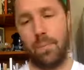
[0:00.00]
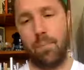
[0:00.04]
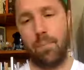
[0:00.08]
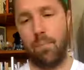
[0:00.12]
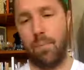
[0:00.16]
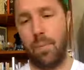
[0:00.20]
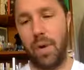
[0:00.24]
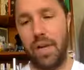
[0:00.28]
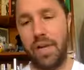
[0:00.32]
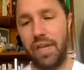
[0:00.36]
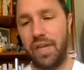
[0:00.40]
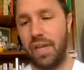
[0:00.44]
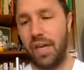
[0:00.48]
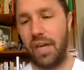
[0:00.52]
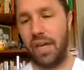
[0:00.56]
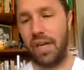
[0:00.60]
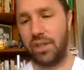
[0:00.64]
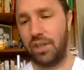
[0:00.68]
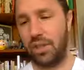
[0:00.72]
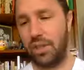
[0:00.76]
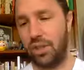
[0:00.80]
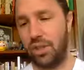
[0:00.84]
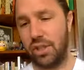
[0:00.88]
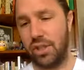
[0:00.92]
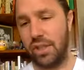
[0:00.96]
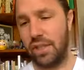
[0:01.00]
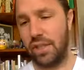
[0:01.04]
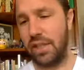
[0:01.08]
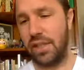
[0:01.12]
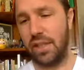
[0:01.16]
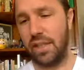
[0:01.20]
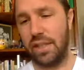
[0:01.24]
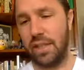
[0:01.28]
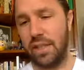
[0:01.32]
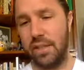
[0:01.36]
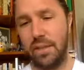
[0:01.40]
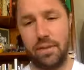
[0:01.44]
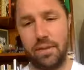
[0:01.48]
Mantak
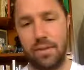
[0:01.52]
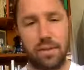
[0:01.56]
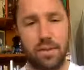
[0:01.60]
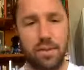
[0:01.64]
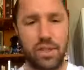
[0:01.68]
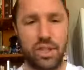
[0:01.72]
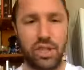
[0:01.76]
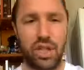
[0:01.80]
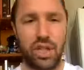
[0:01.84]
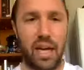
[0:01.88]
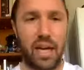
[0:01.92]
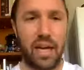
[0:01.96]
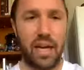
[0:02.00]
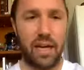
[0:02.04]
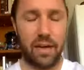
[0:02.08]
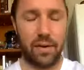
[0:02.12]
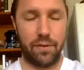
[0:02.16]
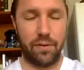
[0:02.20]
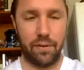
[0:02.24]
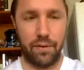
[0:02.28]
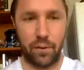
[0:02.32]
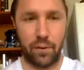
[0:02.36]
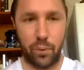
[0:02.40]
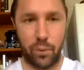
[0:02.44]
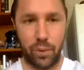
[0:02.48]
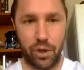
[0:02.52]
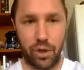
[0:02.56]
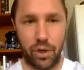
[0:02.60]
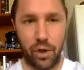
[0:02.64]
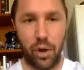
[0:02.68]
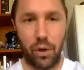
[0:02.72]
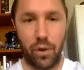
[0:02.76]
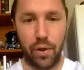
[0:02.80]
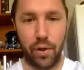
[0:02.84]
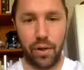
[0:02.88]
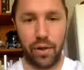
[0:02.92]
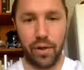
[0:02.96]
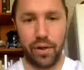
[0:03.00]
Chia, or Chai, however you want to
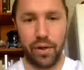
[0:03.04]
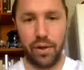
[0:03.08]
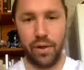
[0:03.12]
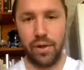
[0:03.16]
call it,